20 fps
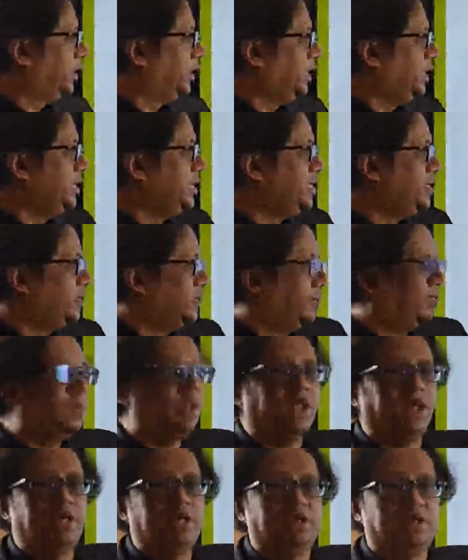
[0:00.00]
In the
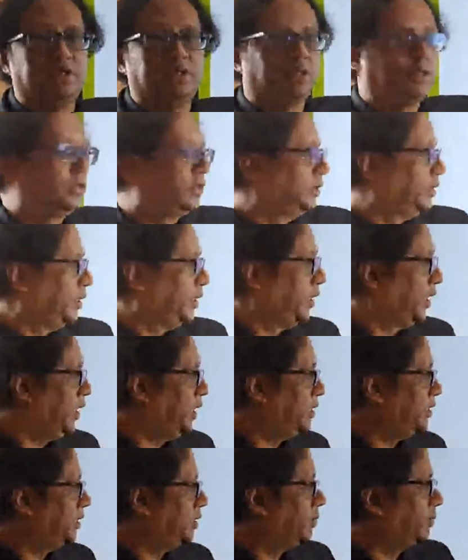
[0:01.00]
plate.
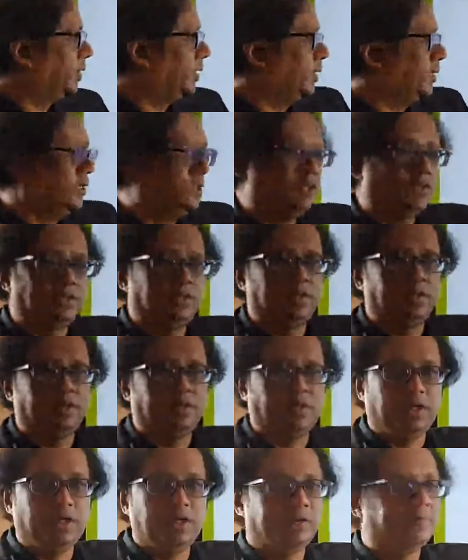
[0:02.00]
In the plate.
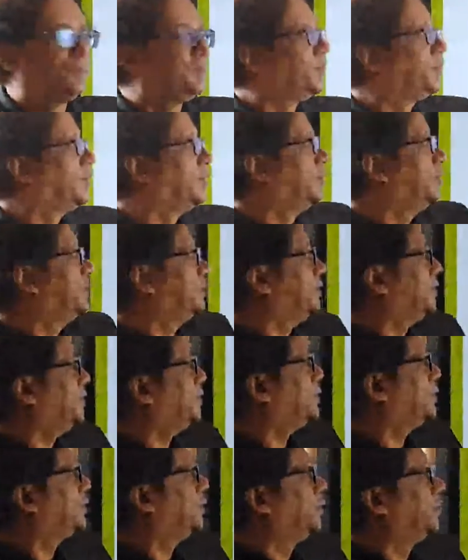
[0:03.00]
Okay? This is